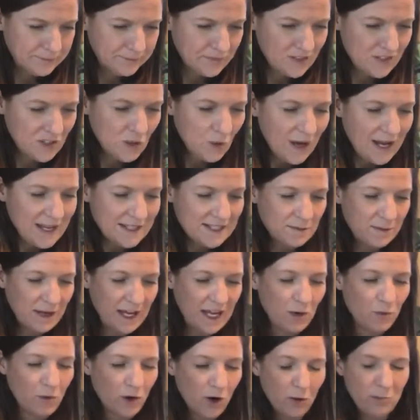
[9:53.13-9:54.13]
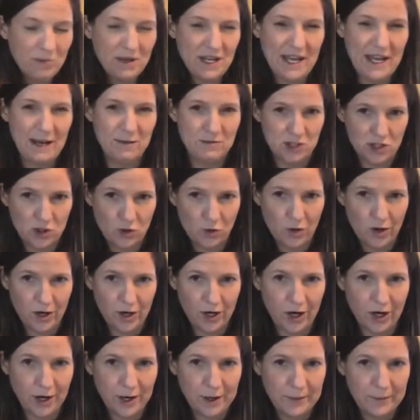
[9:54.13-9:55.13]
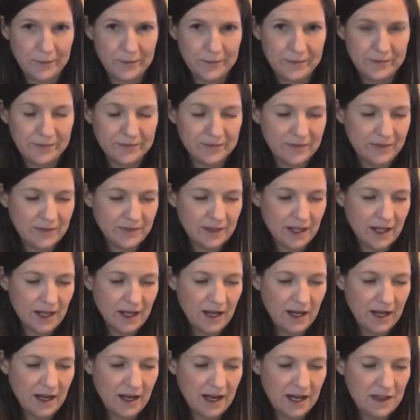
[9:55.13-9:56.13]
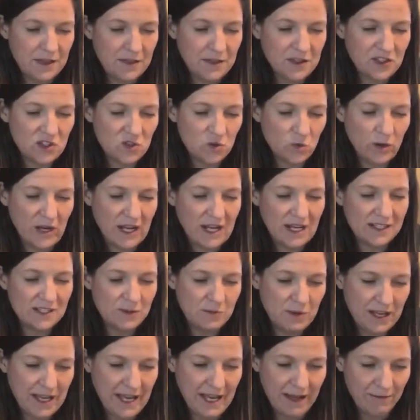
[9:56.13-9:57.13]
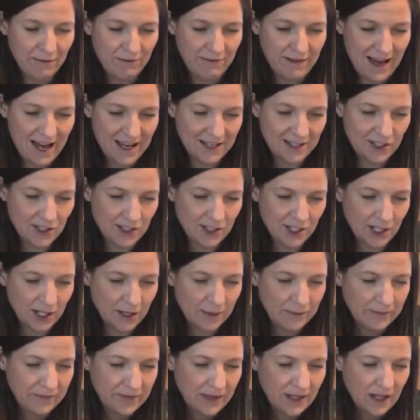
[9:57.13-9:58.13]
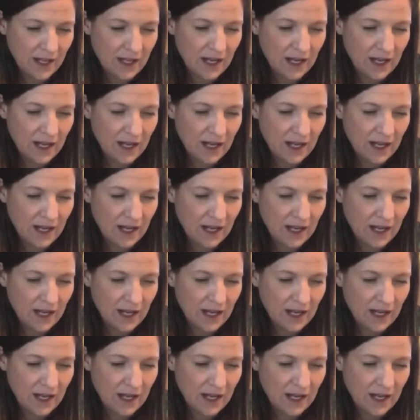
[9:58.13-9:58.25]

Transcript: So as my rope became shorter, the swings became faster.